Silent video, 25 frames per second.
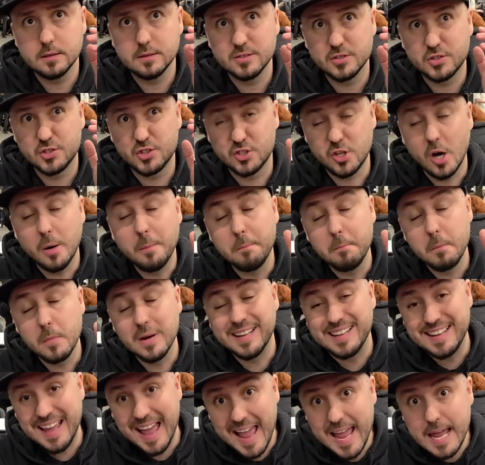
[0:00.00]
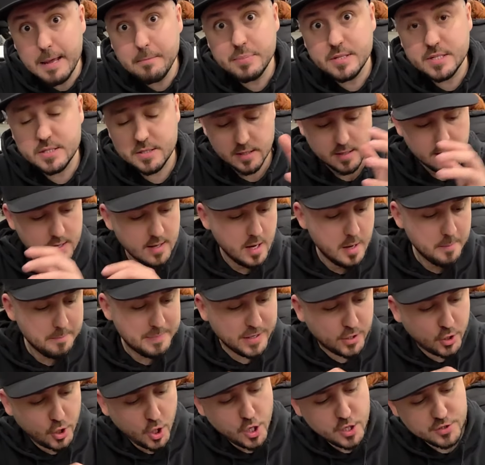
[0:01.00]
some games
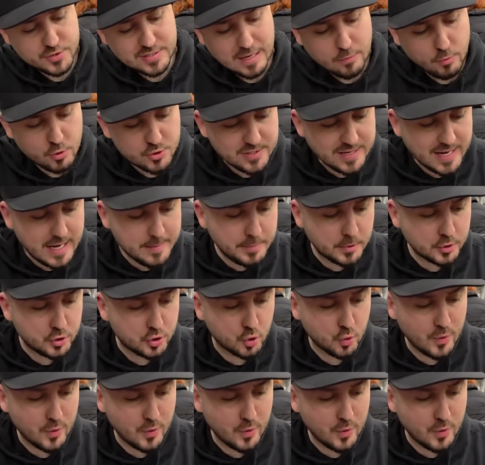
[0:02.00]
because I was able to